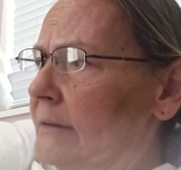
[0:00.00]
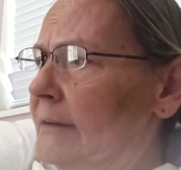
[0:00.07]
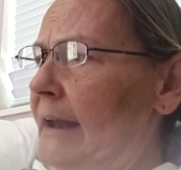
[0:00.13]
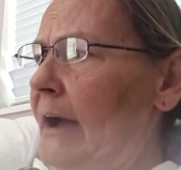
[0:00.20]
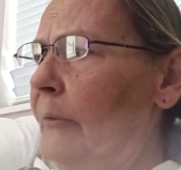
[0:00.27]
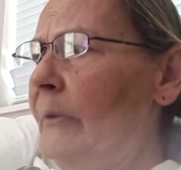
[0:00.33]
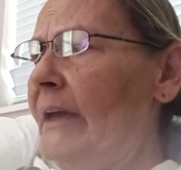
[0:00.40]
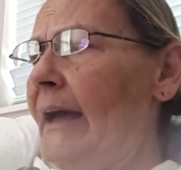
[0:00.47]

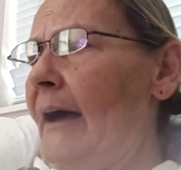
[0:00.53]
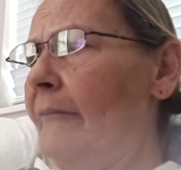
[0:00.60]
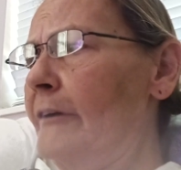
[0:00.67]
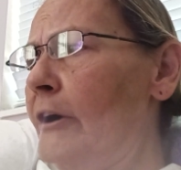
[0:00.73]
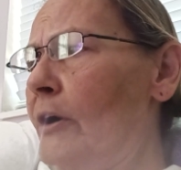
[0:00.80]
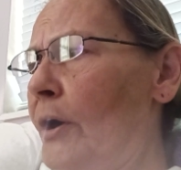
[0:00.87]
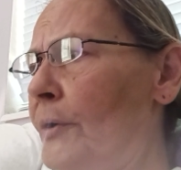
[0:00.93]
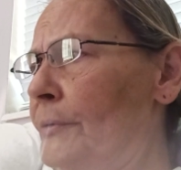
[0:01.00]
Now we have
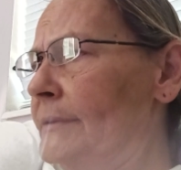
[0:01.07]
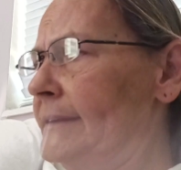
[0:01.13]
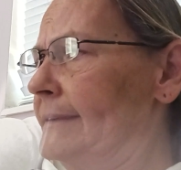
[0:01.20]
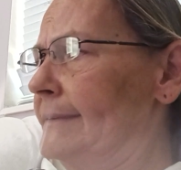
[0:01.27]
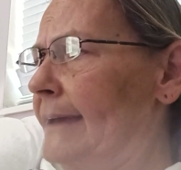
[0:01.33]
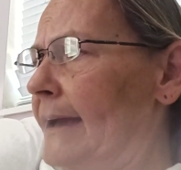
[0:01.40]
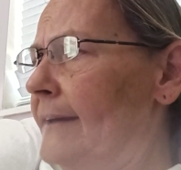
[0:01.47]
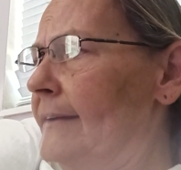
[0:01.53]
our own
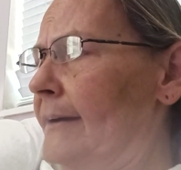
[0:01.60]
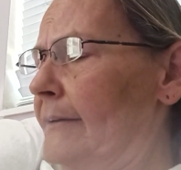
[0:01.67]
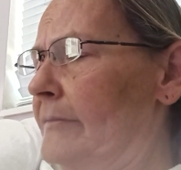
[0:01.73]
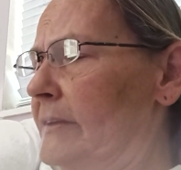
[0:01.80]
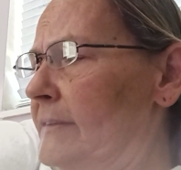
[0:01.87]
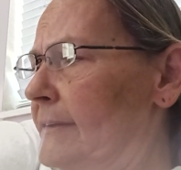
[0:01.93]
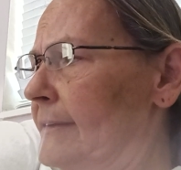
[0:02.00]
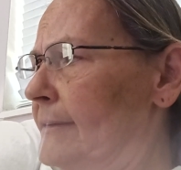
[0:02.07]
set of
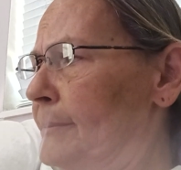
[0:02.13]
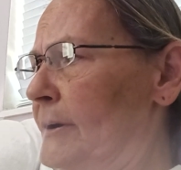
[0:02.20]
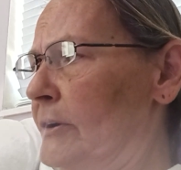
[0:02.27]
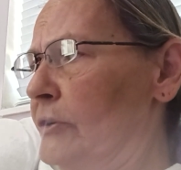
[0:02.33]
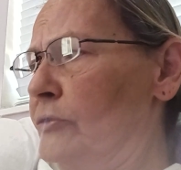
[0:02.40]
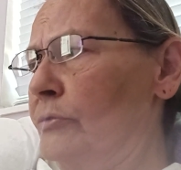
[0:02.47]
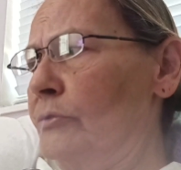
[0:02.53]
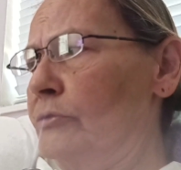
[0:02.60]

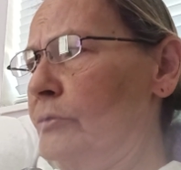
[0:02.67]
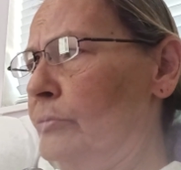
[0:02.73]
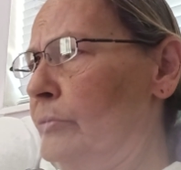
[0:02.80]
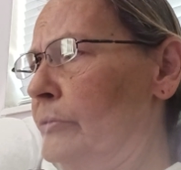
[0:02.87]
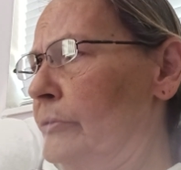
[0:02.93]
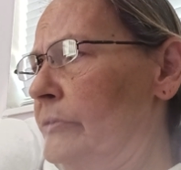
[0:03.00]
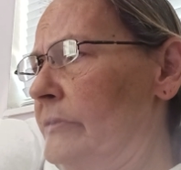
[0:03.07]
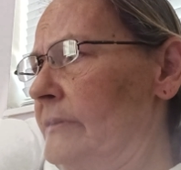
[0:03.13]
spiritual
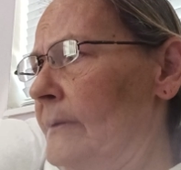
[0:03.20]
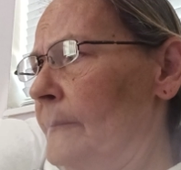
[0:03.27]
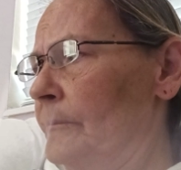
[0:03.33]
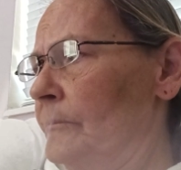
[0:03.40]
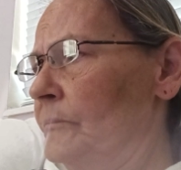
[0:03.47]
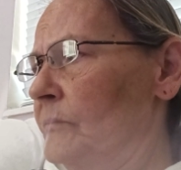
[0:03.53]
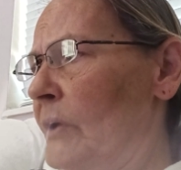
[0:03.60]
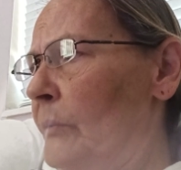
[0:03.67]
tools.
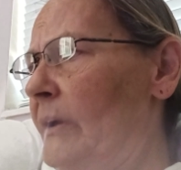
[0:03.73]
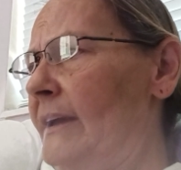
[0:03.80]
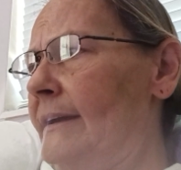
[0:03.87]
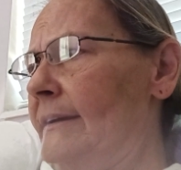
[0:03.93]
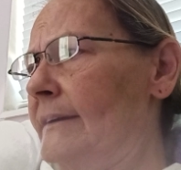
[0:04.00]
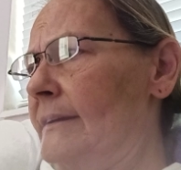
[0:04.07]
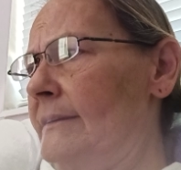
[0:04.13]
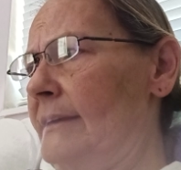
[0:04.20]
We
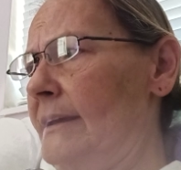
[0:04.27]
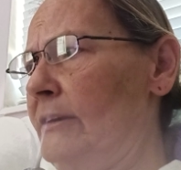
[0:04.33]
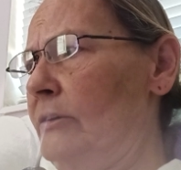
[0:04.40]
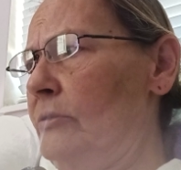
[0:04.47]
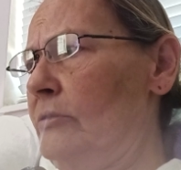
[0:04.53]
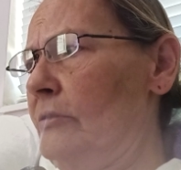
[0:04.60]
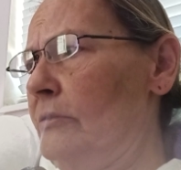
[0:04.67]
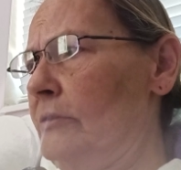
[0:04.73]
can
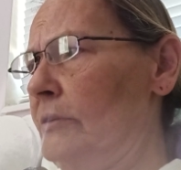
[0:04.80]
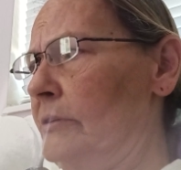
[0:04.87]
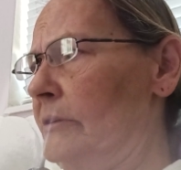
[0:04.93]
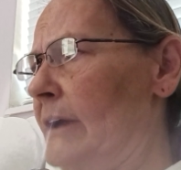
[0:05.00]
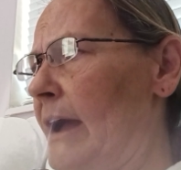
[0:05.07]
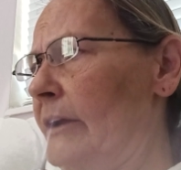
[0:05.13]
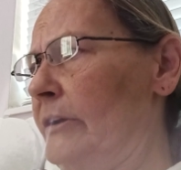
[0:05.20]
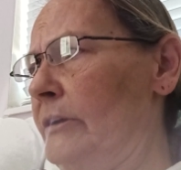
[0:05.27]
continue to
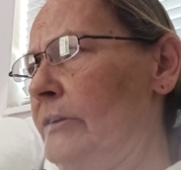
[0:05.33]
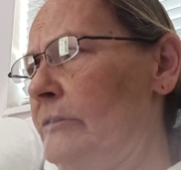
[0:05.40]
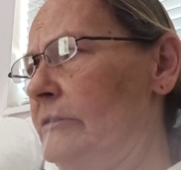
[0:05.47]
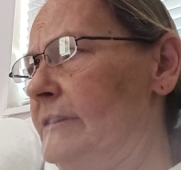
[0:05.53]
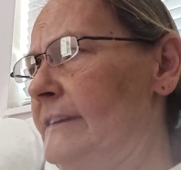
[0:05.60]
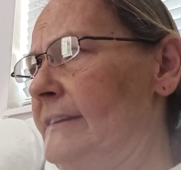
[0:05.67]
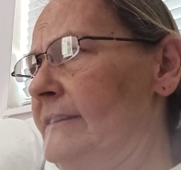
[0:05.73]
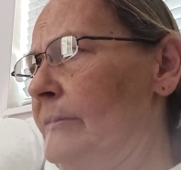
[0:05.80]
learn how to
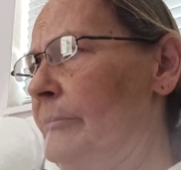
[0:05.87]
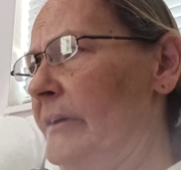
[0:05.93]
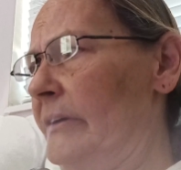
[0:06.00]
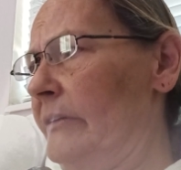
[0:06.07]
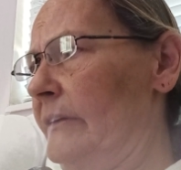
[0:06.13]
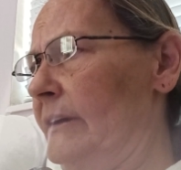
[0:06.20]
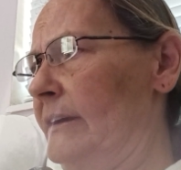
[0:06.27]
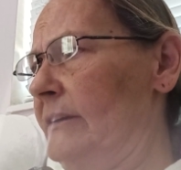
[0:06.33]
use these
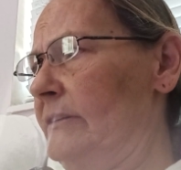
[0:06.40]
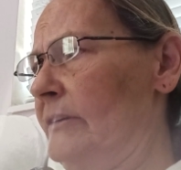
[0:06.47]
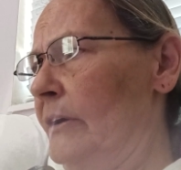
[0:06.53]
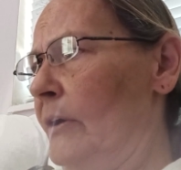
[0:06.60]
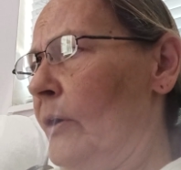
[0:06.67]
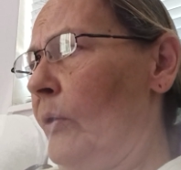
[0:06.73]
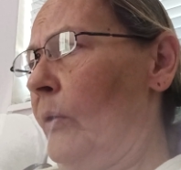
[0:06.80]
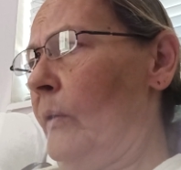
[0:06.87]
abilities,
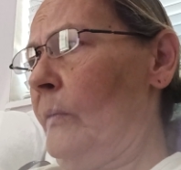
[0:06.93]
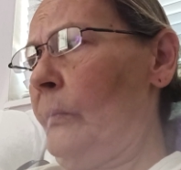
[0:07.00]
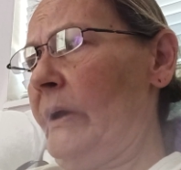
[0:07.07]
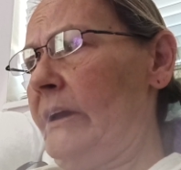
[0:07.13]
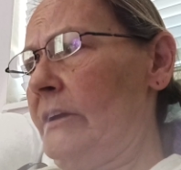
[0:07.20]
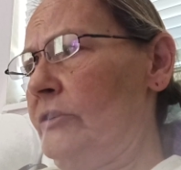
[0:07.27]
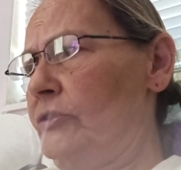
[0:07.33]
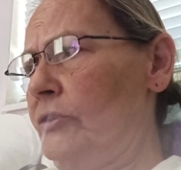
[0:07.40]
or we
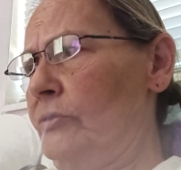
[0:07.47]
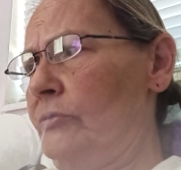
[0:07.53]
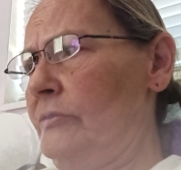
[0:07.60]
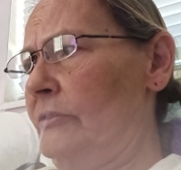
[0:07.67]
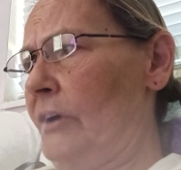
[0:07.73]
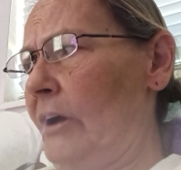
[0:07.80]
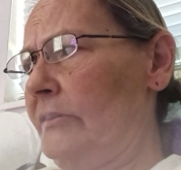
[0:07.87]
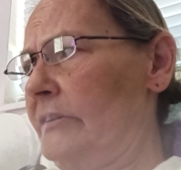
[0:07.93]
can choose
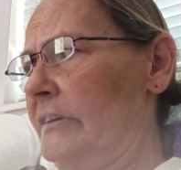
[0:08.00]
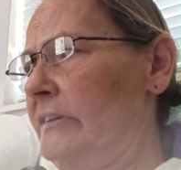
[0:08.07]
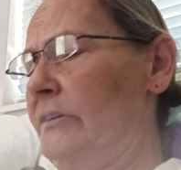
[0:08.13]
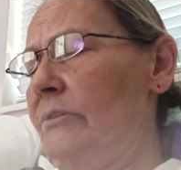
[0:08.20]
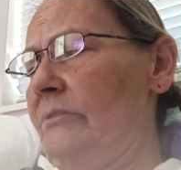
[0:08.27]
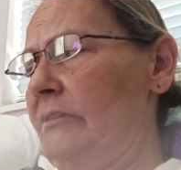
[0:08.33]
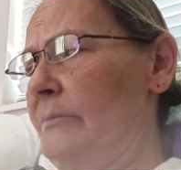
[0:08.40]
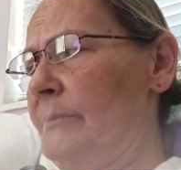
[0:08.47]
not to
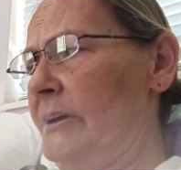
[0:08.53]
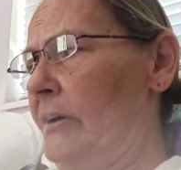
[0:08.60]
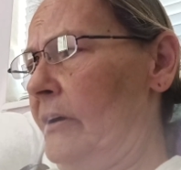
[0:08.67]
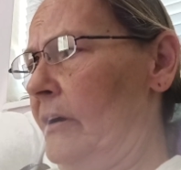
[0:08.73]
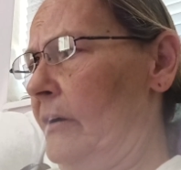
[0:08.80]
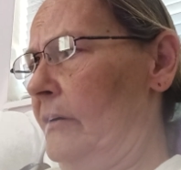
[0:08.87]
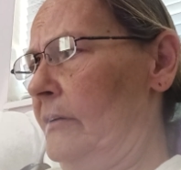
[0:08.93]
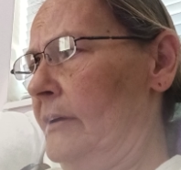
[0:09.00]
use them at
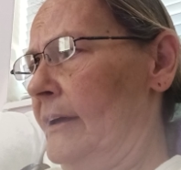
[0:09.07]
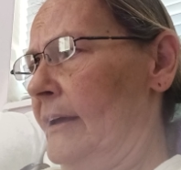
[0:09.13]
all.